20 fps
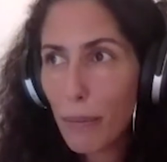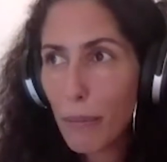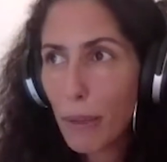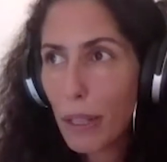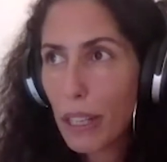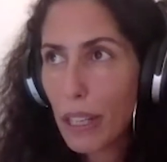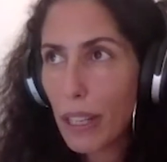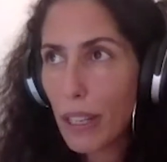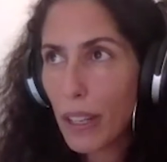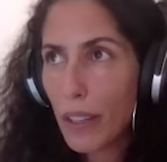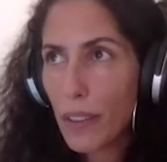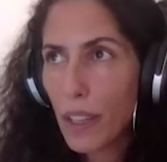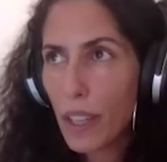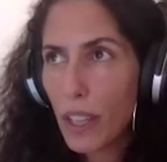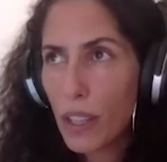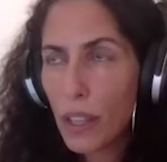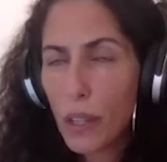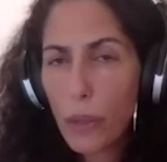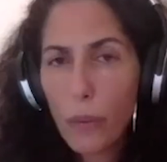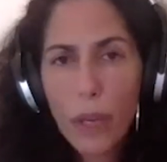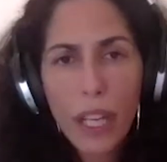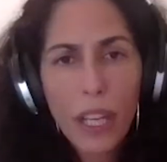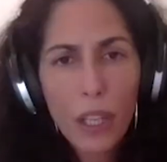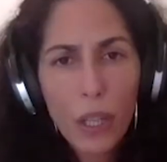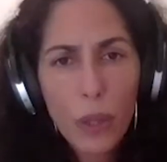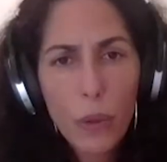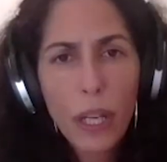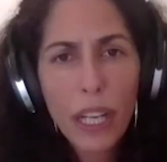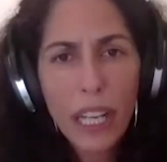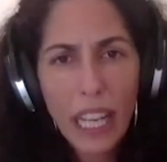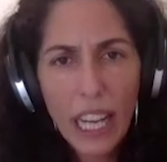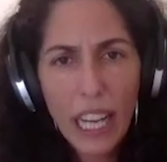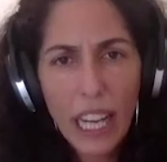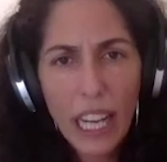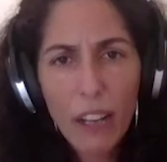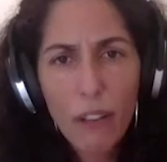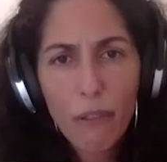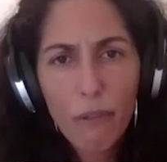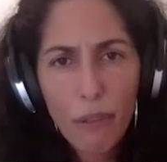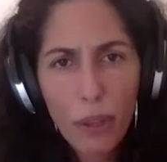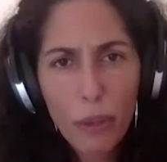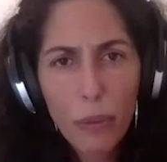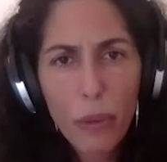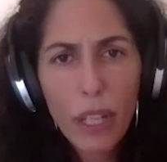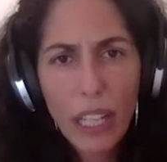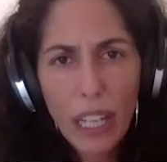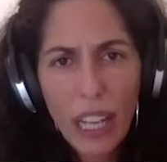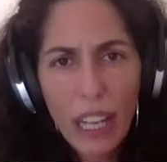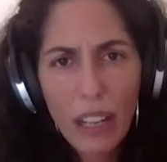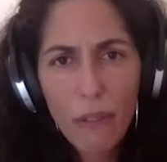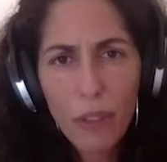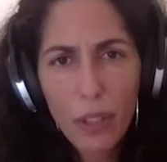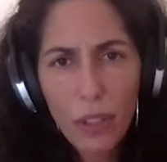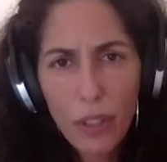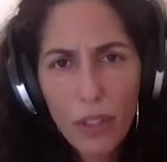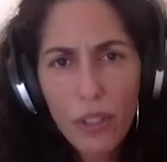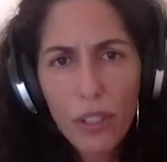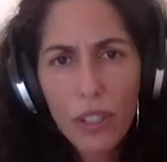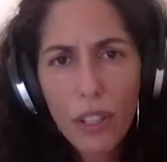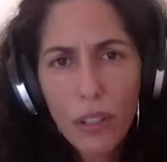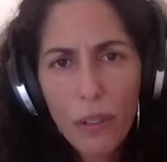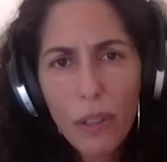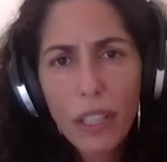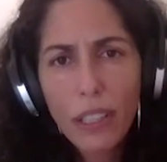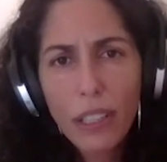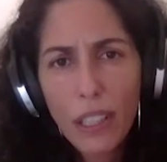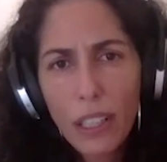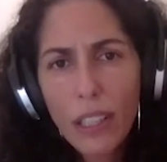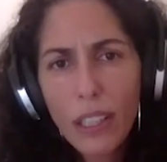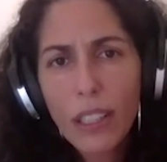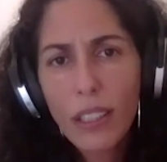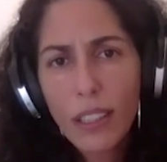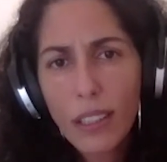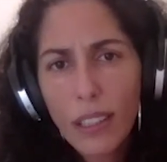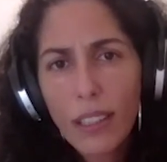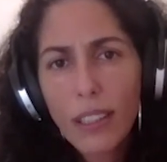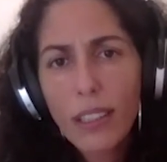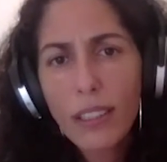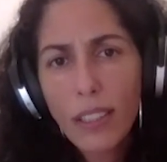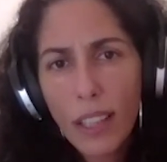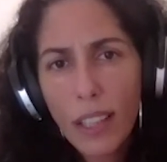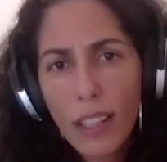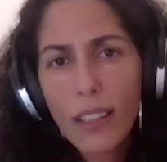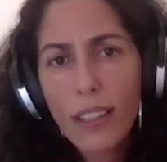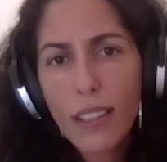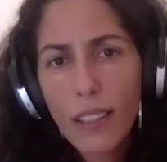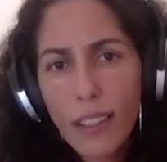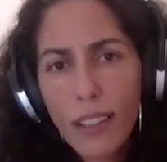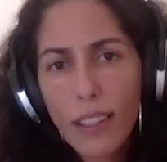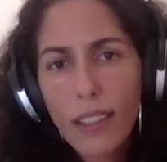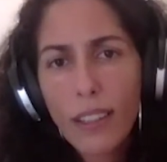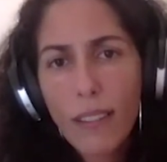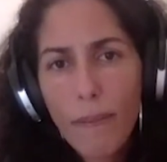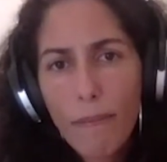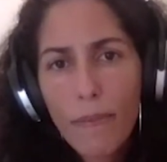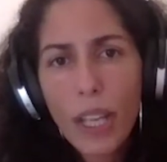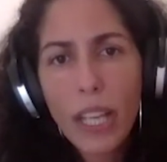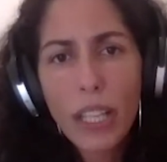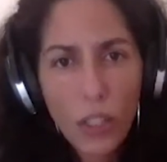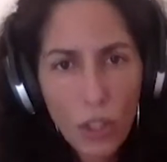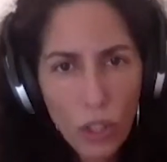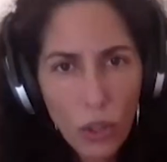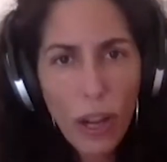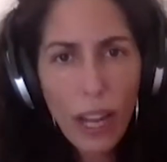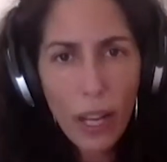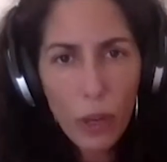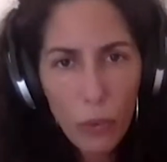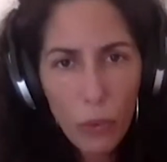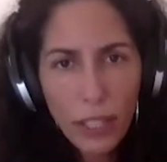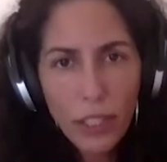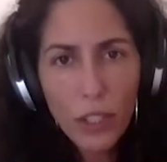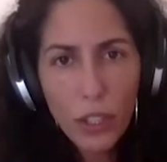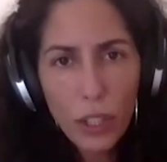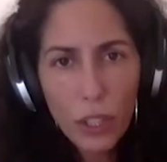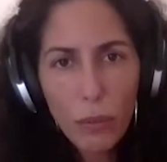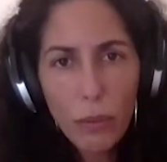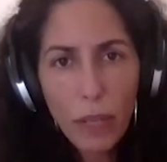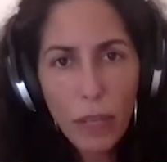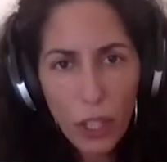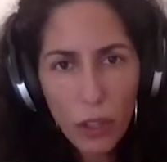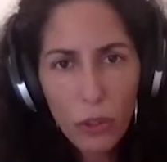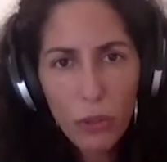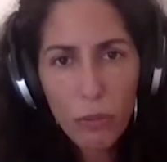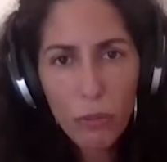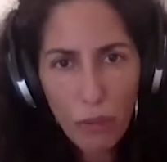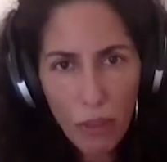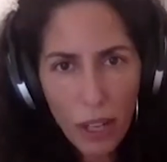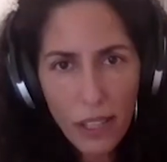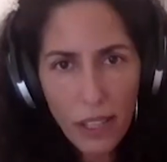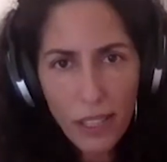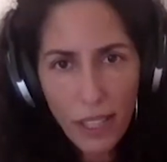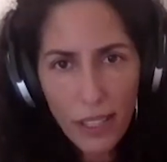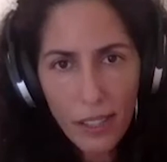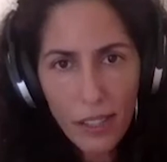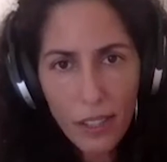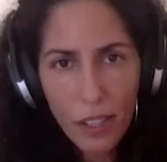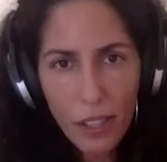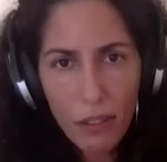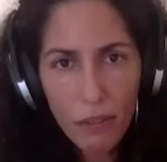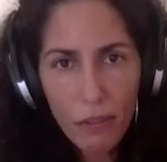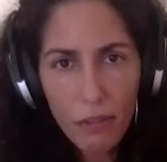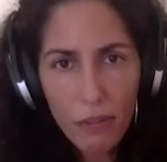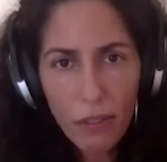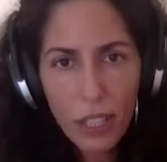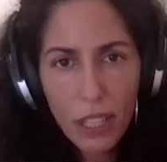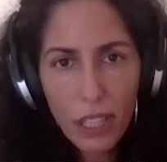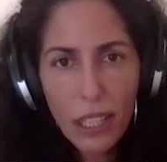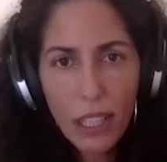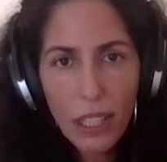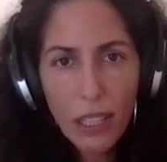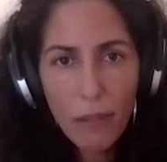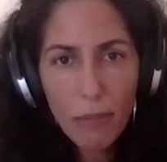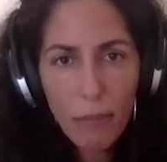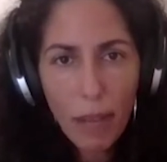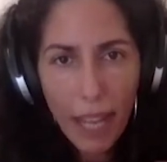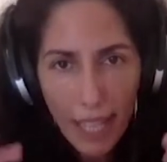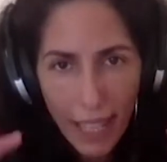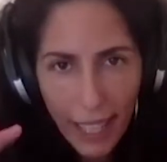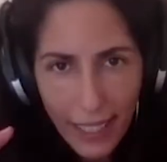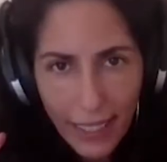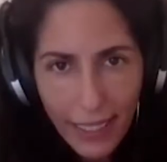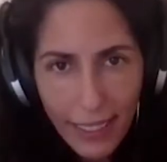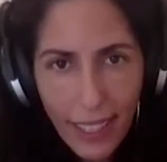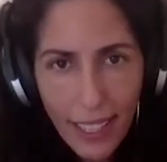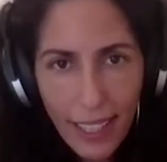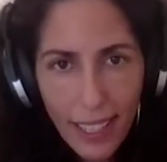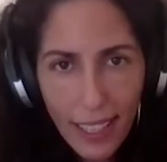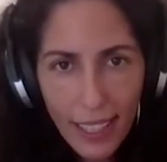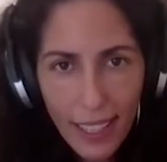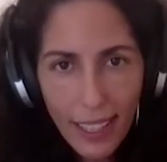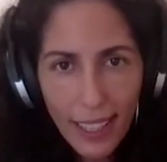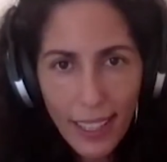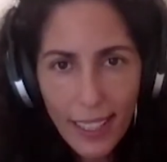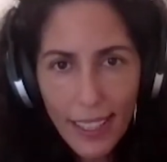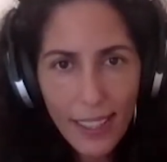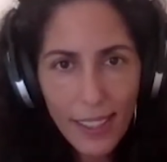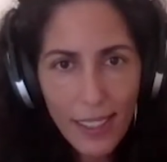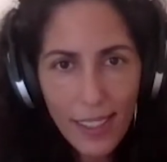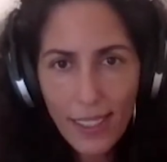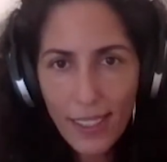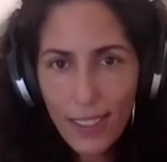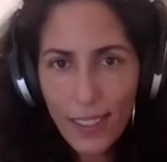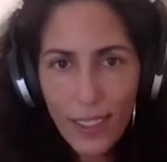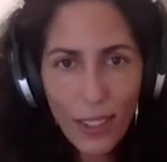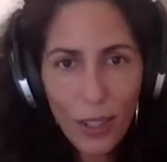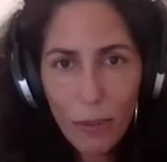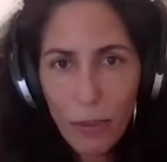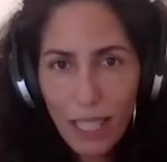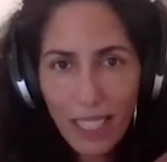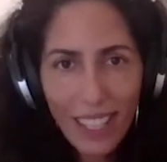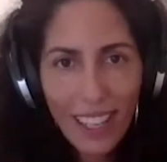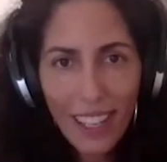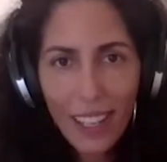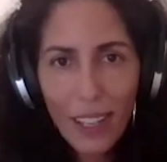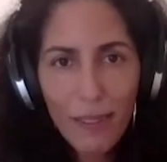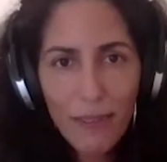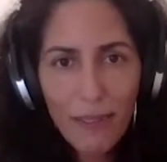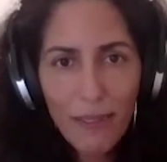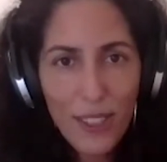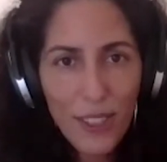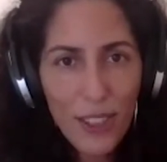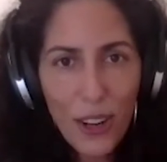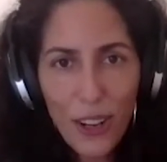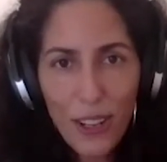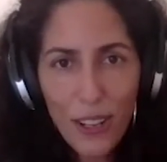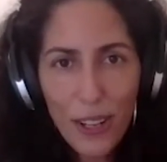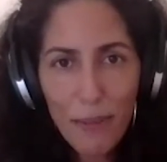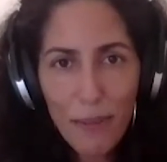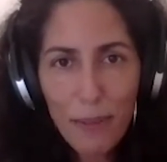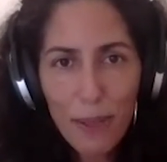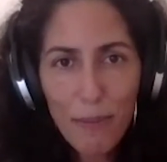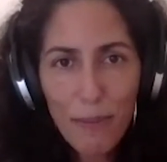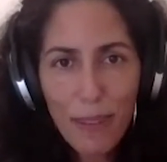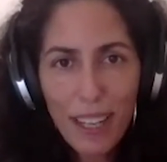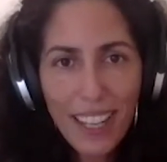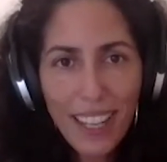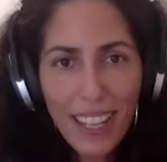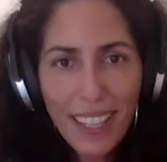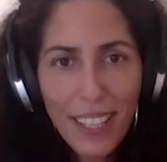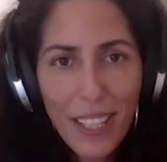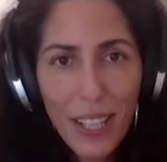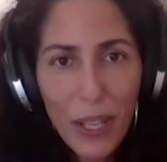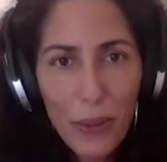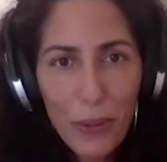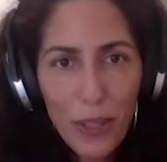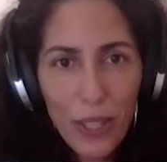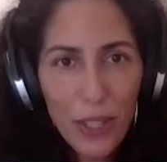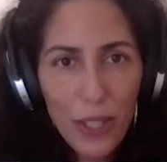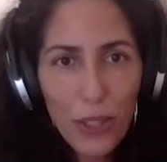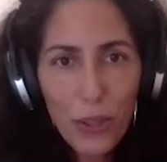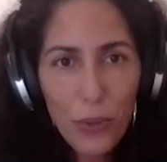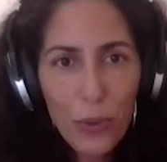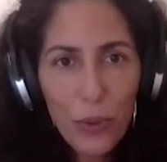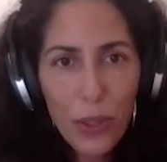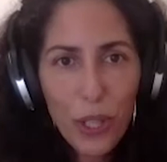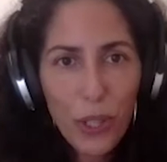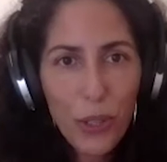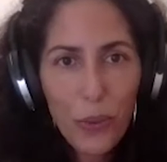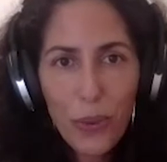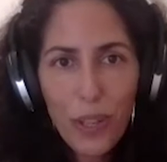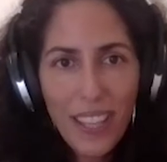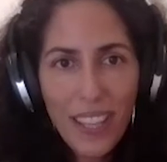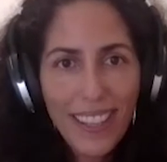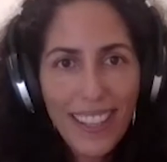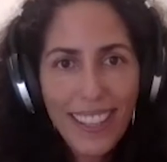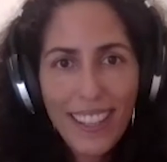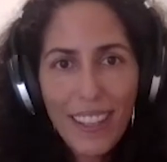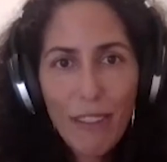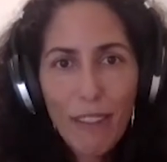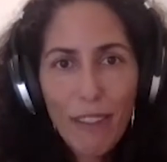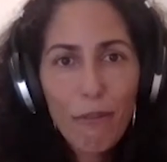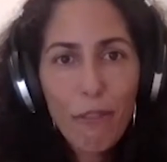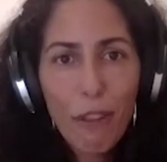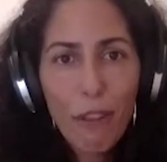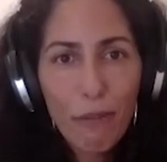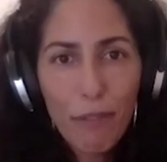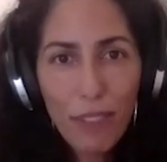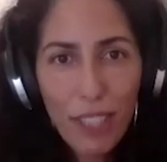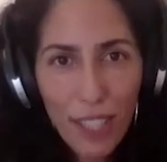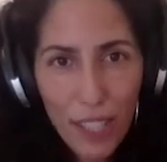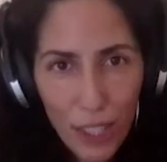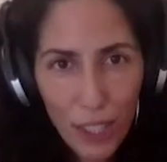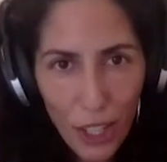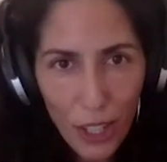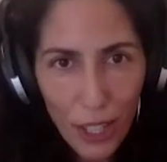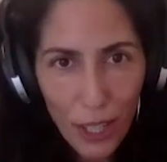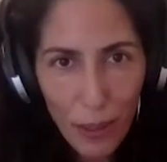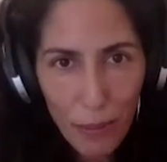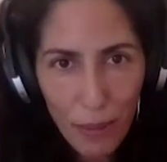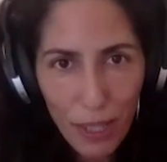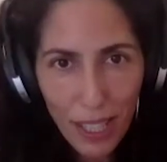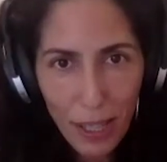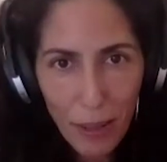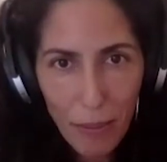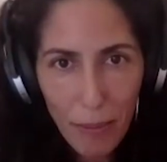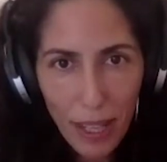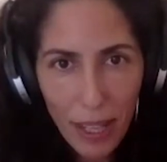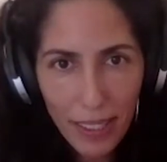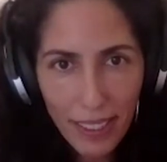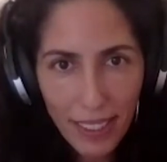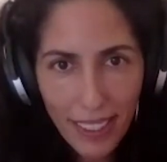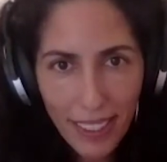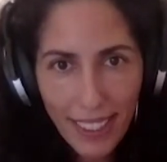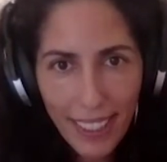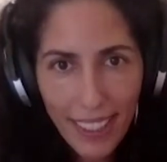but I think three and a half years ago, I think. Yeah. And so I went through my own process of, my idea is, you know, because I love startups, my idea was to work with 50 startups in a month.